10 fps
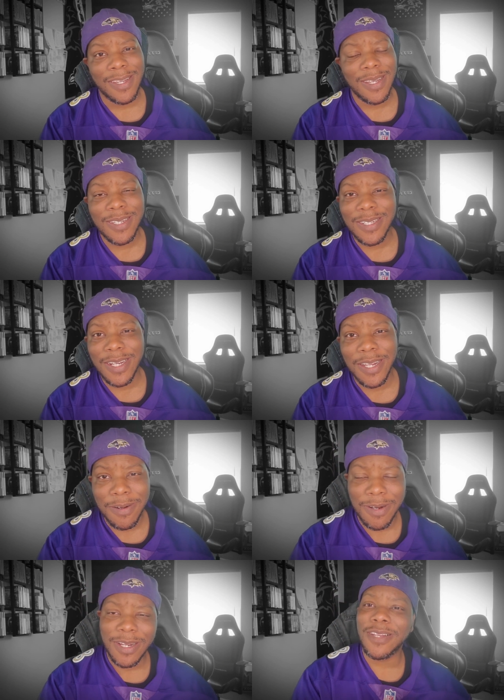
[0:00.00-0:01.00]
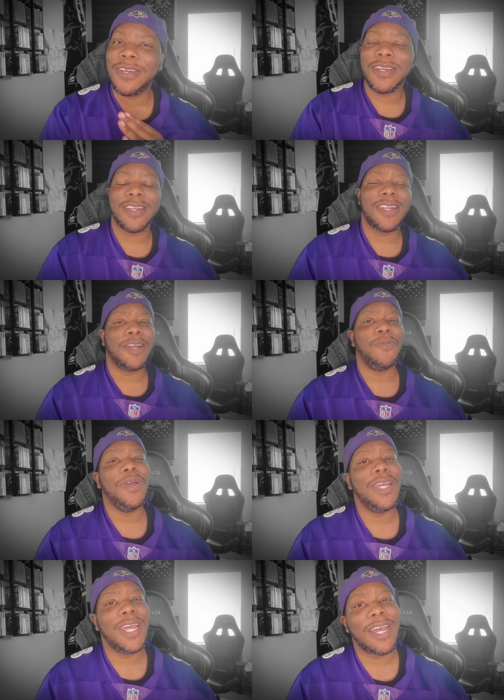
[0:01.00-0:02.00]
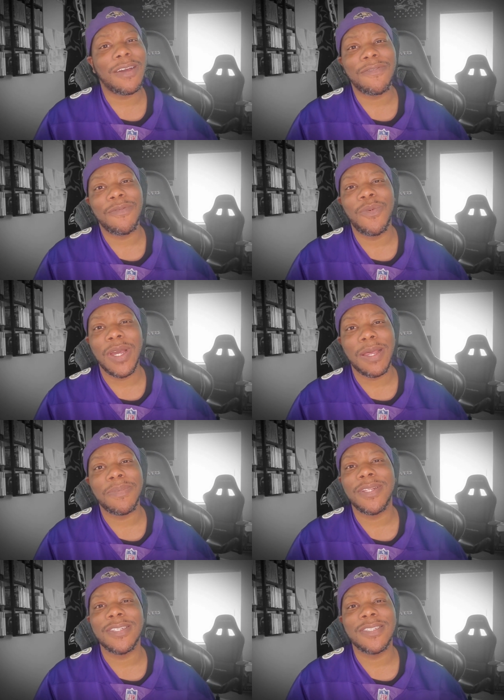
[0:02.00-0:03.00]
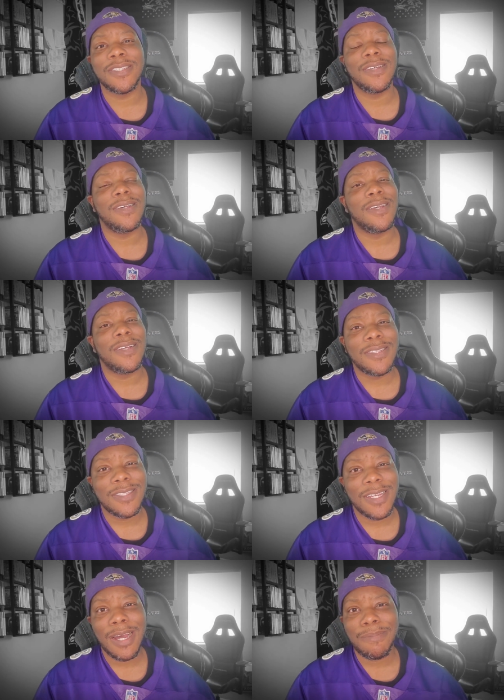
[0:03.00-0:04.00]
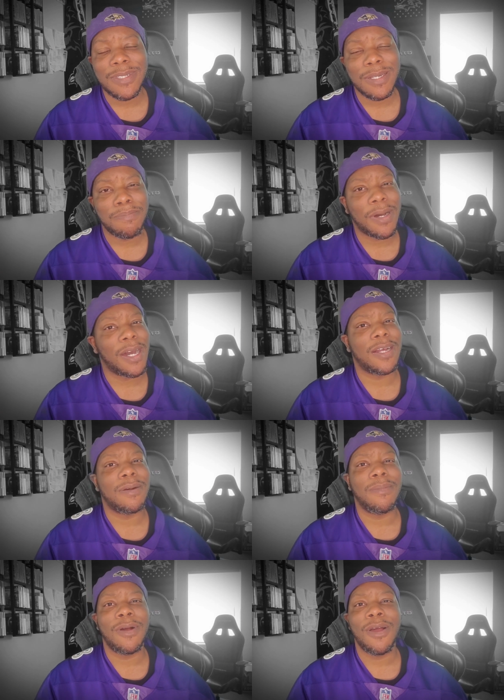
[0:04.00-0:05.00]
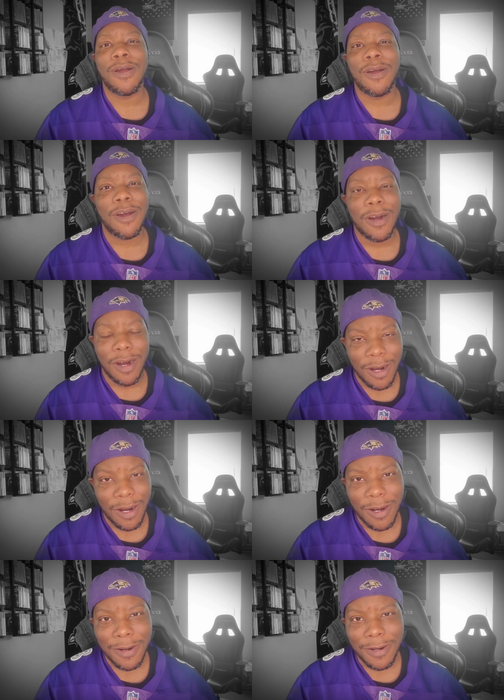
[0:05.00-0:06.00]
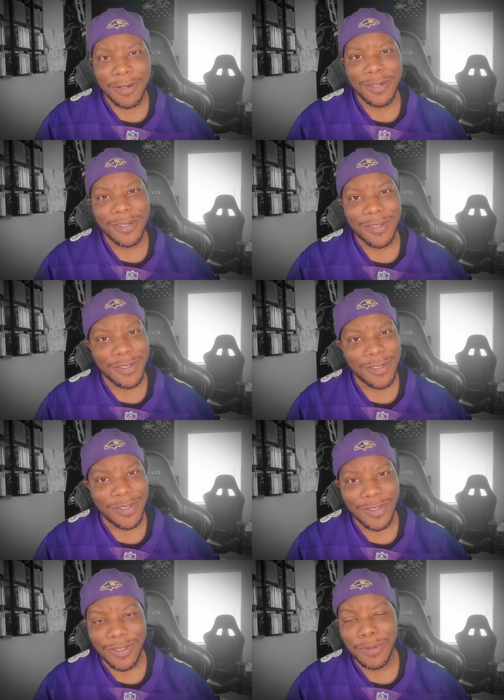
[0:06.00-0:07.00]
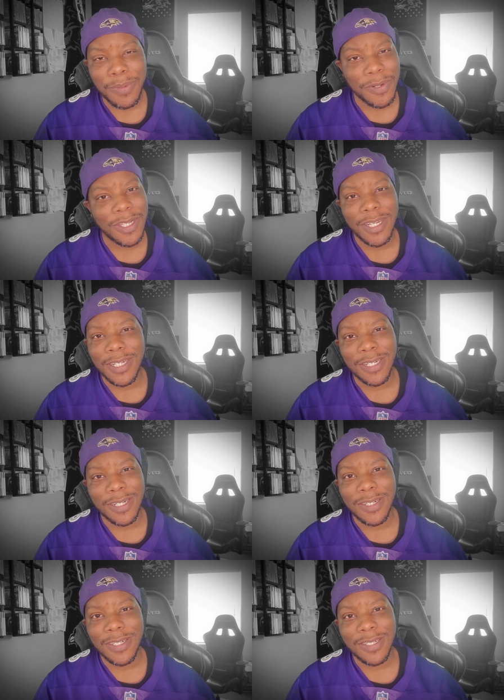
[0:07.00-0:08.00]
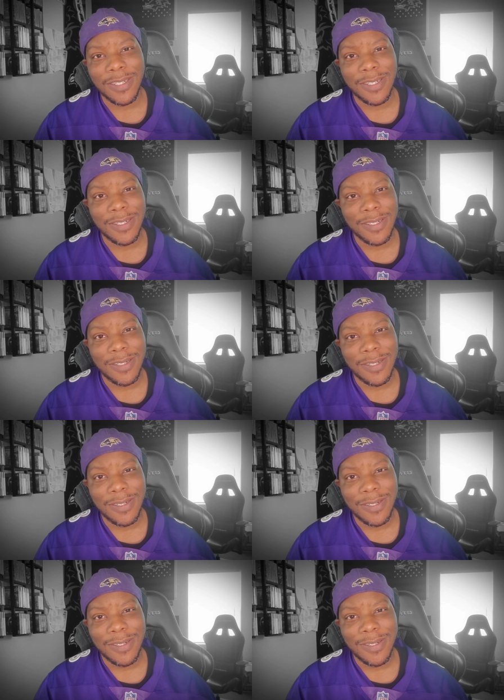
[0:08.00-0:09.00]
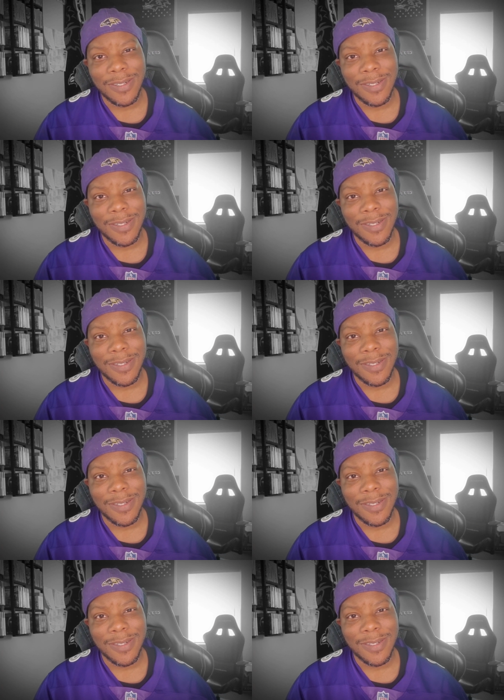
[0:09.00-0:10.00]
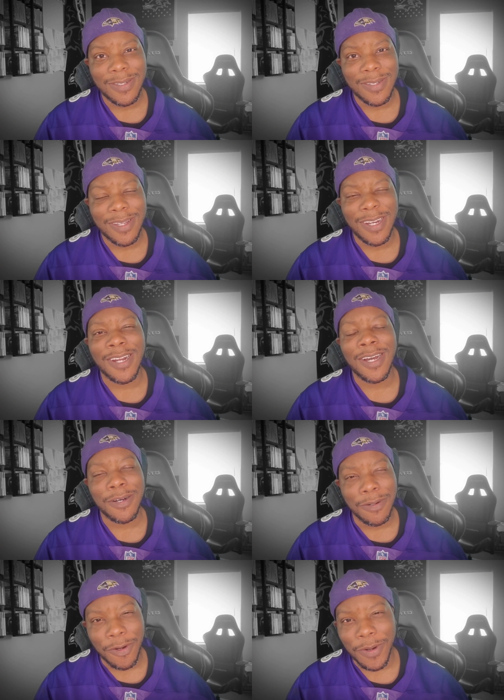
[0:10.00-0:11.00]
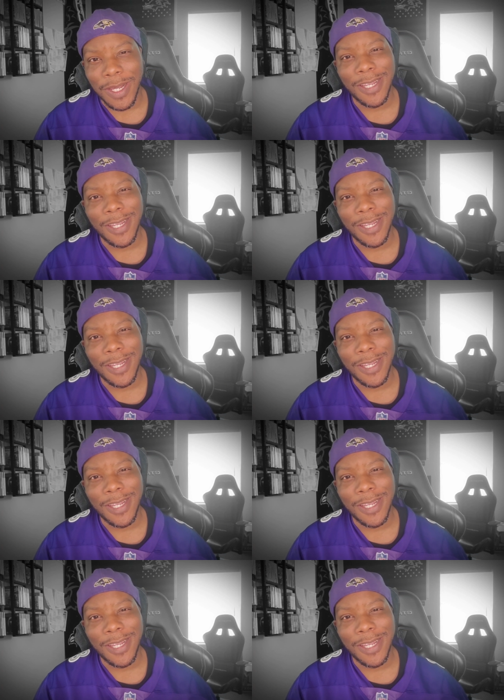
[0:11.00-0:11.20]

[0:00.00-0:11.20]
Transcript: It's literally looking like we have weapons, top to bottom, all super young and hungry.